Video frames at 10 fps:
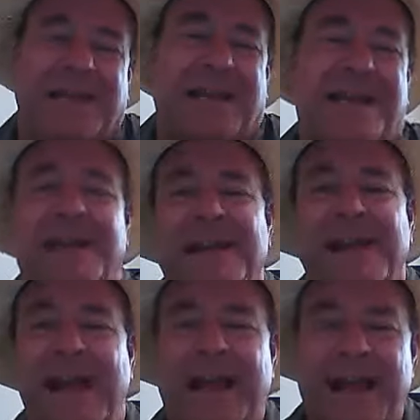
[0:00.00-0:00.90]

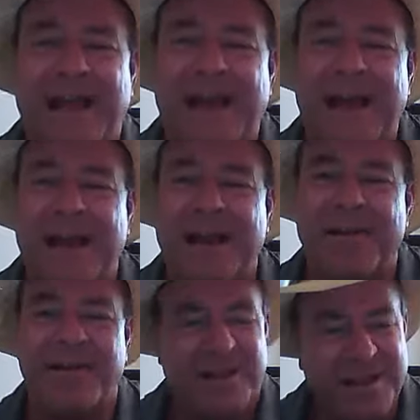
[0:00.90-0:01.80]
I gotta get out of
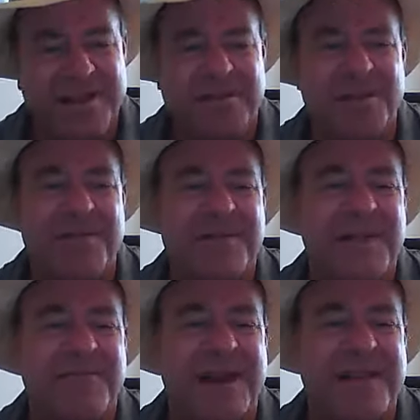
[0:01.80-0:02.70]
here. This is
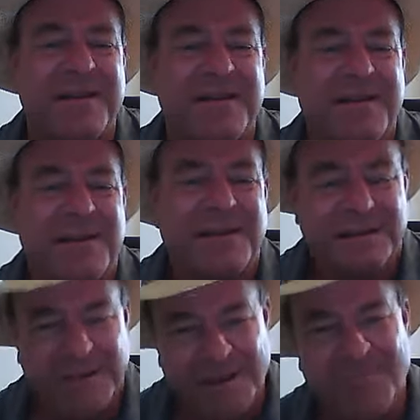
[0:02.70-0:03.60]
2C Racing.
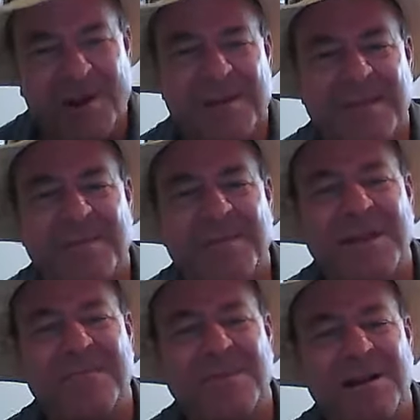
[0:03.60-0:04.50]
Come watch some of
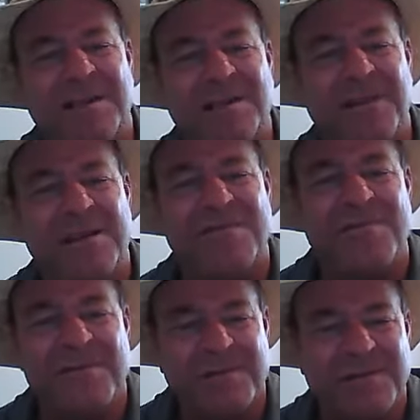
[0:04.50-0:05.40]
me and Buck's
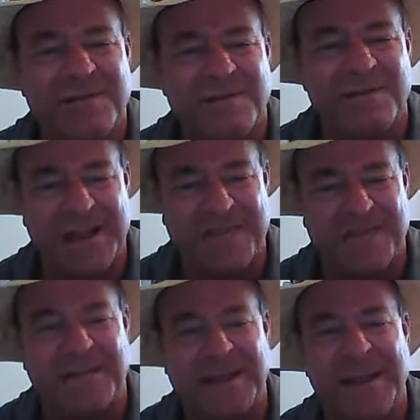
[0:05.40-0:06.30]
adventures, or at least
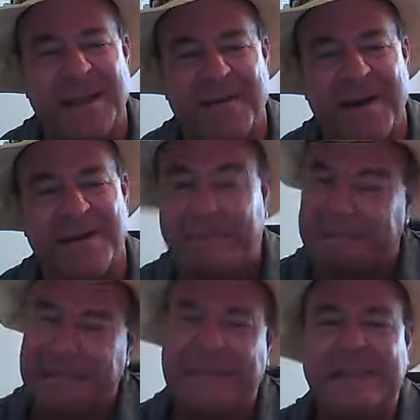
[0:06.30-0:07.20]
let me tell you about
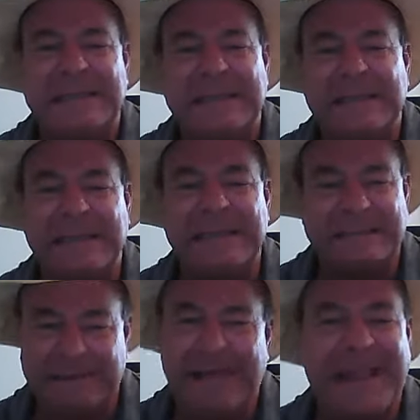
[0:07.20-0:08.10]
them.
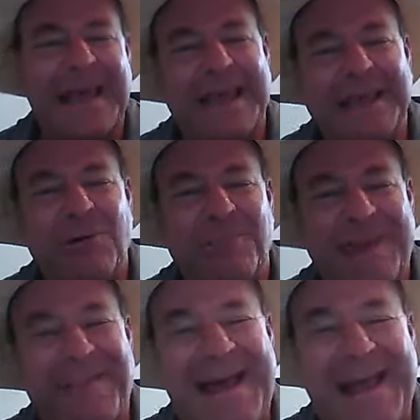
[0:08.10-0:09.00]
I gotta go.
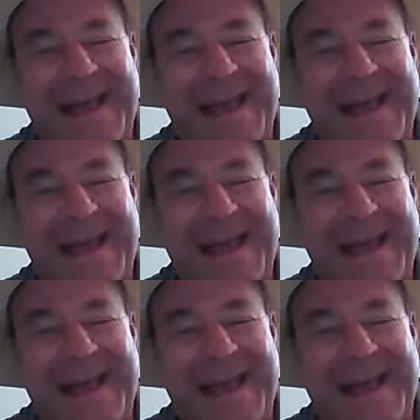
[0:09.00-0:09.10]
Bye bye.